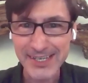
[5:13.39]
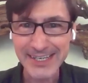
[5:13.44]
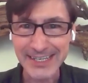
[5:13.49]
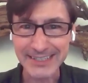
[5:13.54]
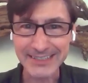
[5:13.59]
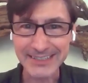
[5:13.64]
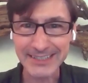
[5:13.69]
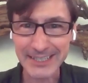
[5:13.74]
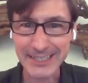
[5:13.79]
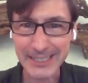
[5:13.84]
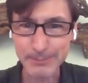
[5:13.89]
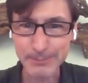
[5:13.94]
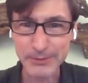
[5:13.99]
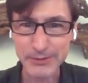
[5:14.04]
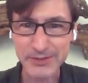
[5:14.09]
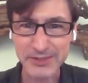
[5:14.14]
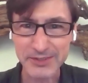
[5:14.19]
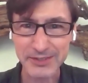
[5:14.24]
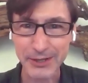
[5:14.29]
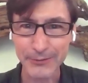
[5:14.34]
and keep
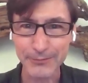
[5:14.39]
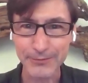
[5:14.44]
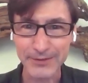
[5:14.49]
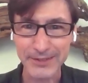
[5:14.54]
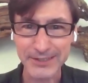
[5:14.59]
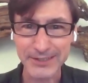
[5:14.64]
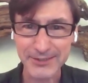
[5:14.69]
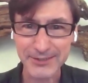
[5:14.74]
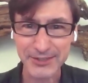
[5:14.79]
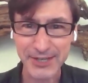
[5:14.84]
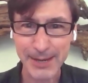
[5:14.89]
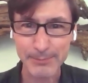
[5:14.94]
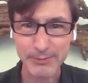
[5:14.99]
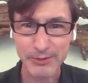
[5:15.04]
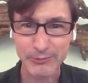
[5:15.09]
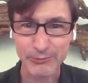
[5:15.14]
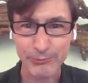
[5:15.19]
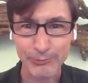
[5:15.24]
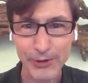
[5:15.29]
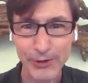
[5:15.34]
yourself in shape
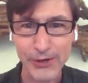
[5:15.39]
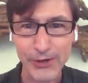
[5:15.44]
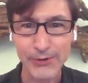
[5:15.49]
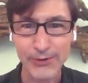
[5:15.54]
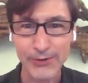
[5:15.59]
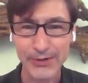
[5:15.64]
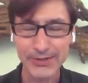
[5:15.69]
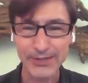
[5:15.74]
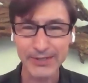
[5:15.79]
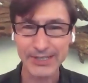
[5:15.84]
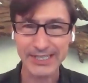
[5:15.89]
to row